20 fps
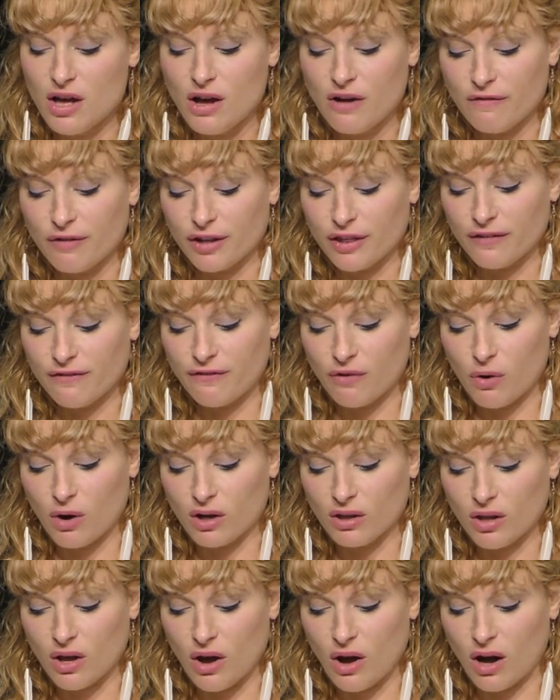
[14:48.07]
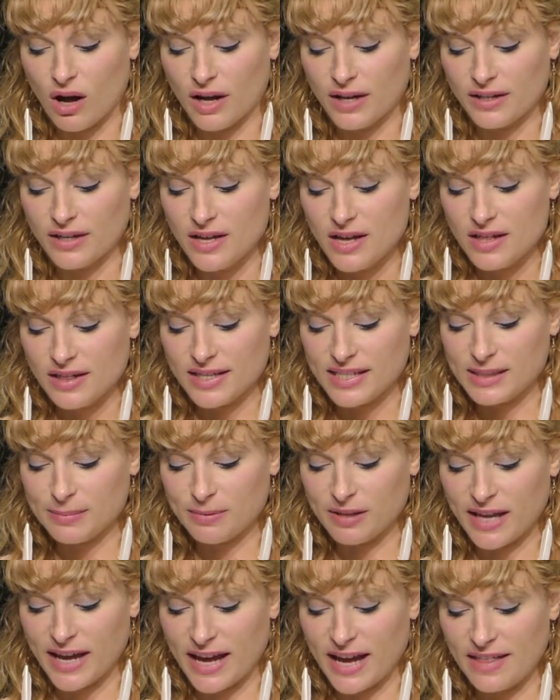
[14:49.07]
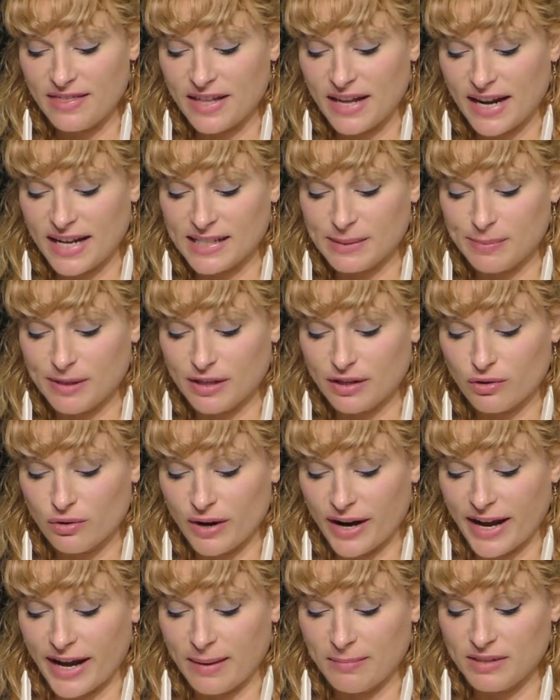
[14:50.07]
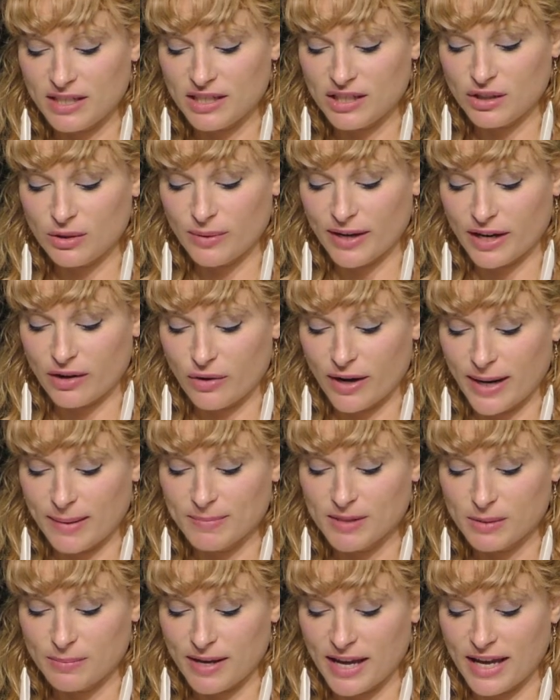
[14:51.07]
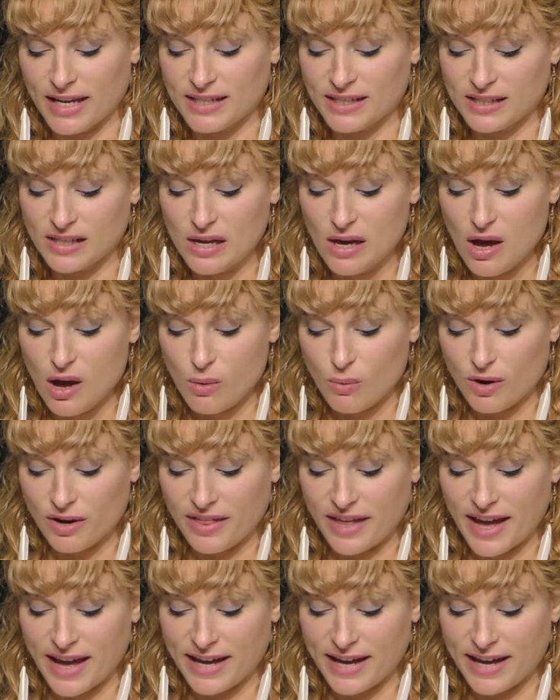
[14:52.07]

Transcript: for the forlorn, this plan that has been crammed into a cramped space where they